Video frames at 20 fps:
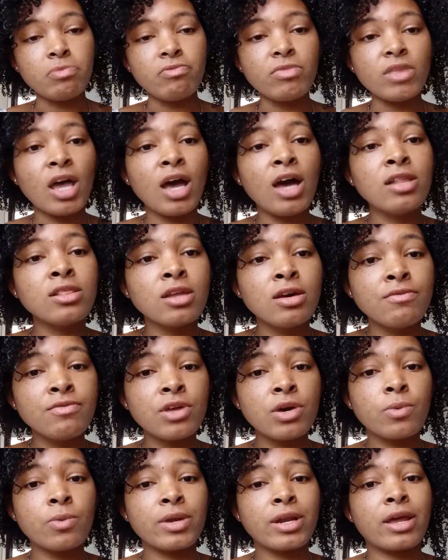I love
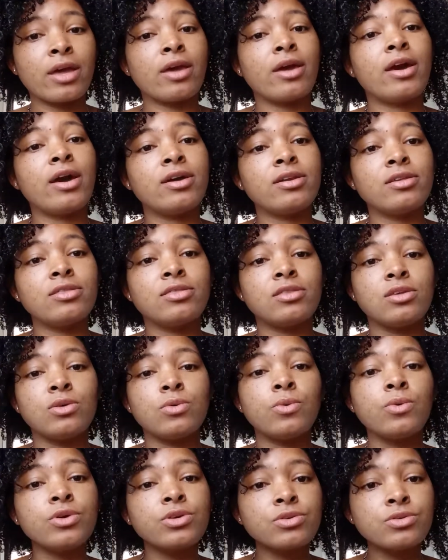that when I added the
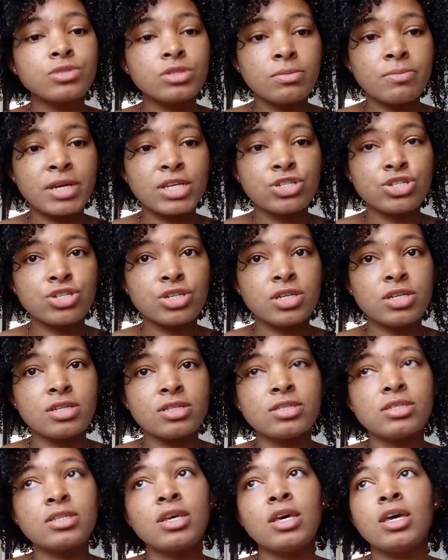oil to my
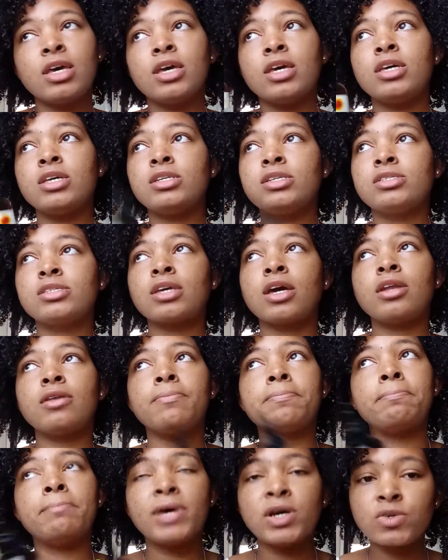strands, it just kind of
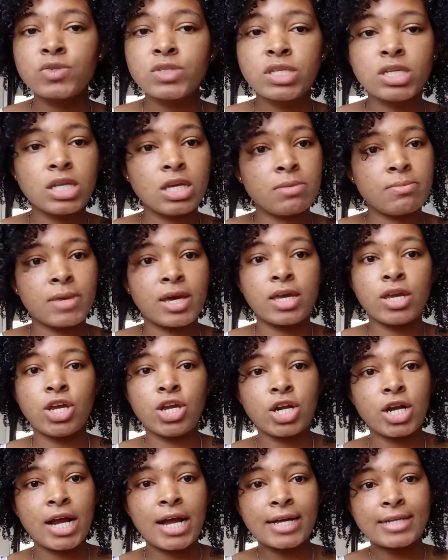melted in my
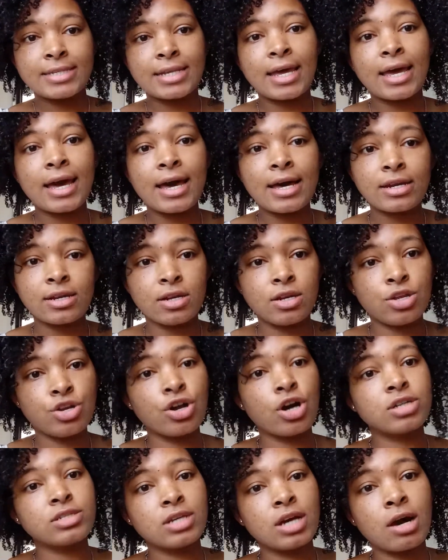hair as I added it
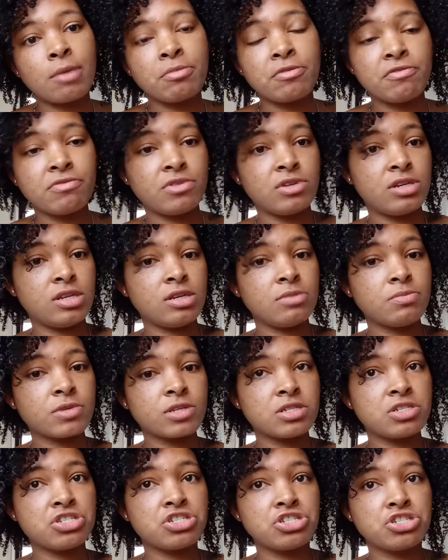on top of the deep
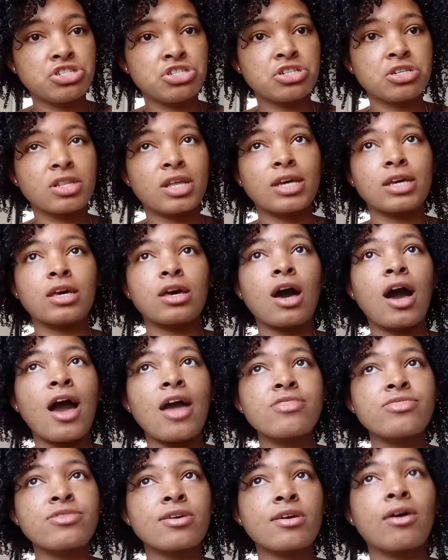conditioner. Like, I
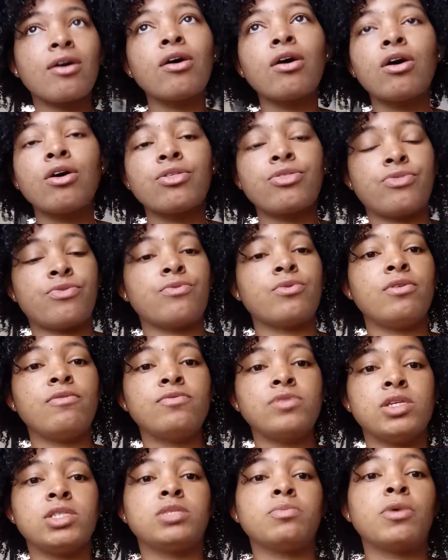think all three of
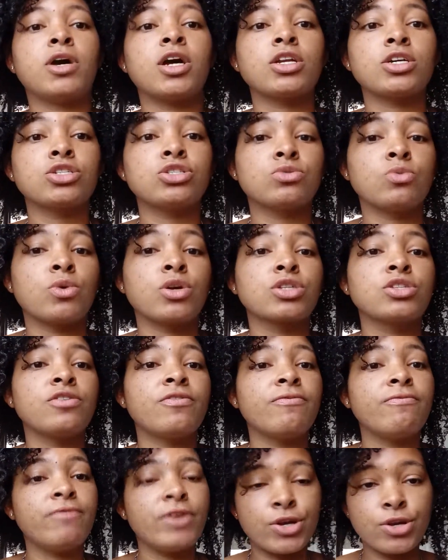these products worked
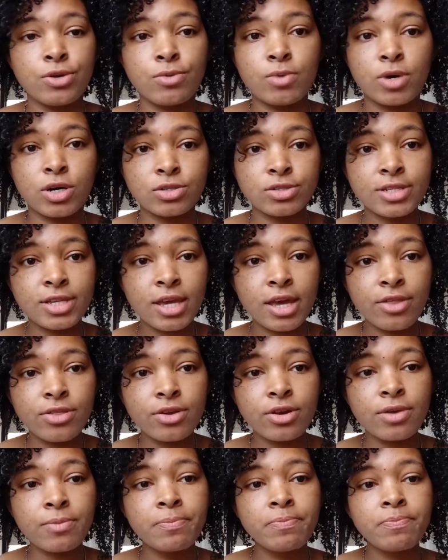very well together.